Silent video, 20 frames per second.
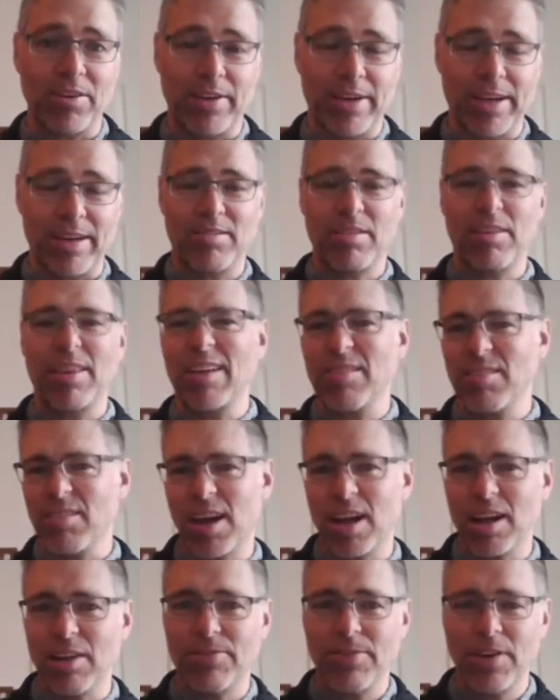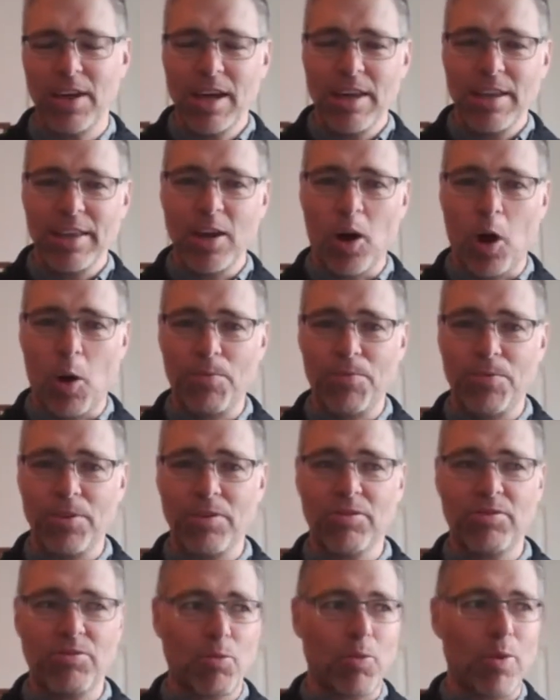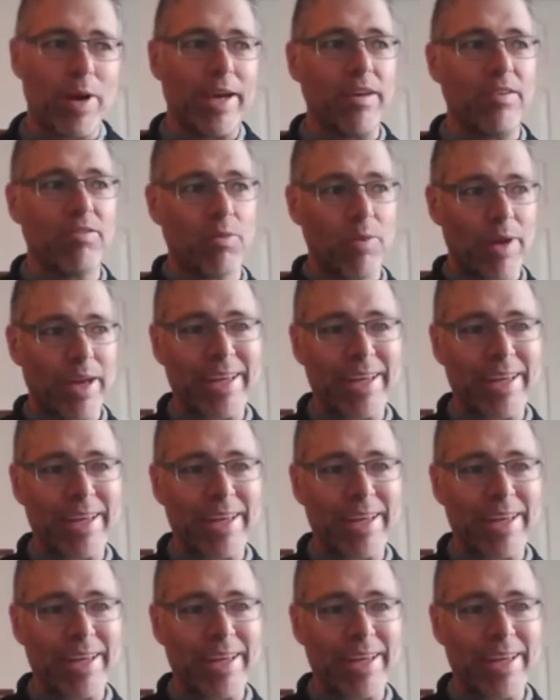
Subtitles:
Okay, so that's kind of the obvious ways.